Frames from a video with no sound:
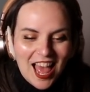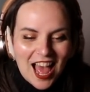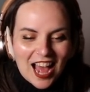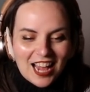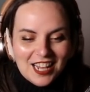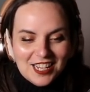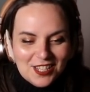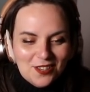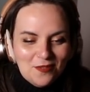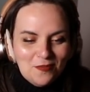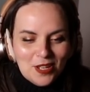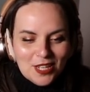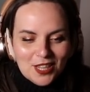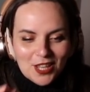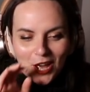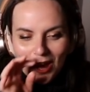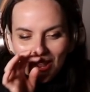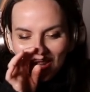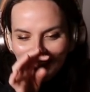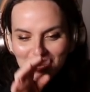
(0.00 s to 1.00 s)
and something
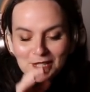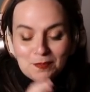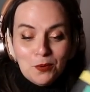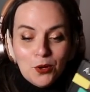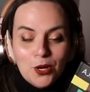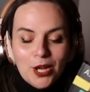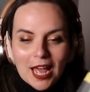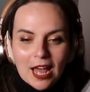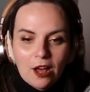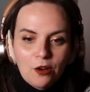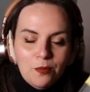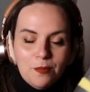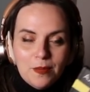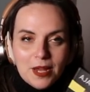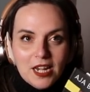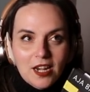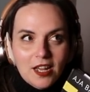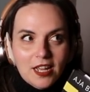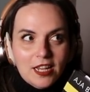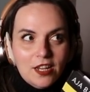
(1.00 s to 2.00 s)
that this book helped
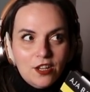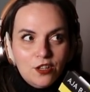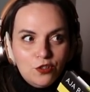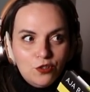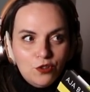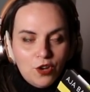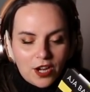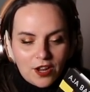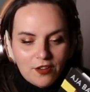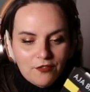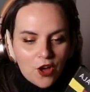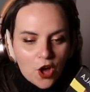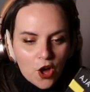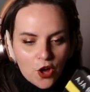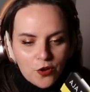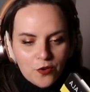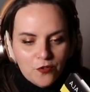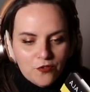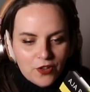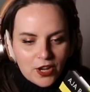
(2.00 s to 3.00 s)
me like kind of
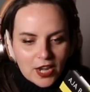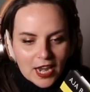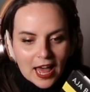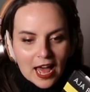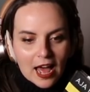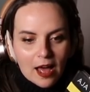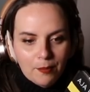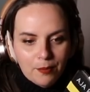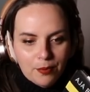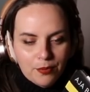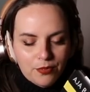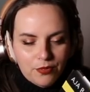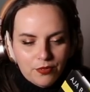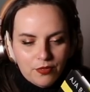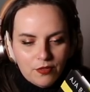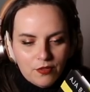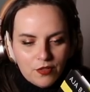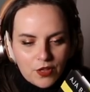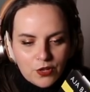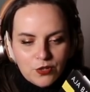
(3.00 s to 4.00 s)
overlap
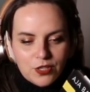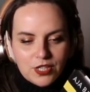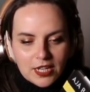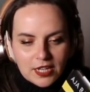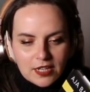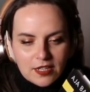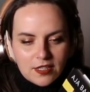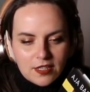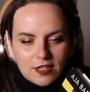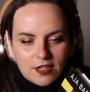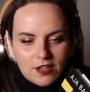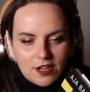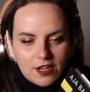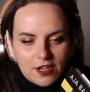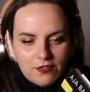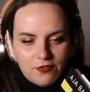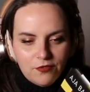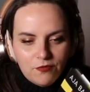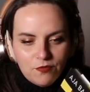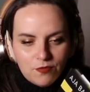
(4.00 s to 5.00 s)
those things and kind
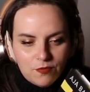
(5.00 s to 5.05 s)
of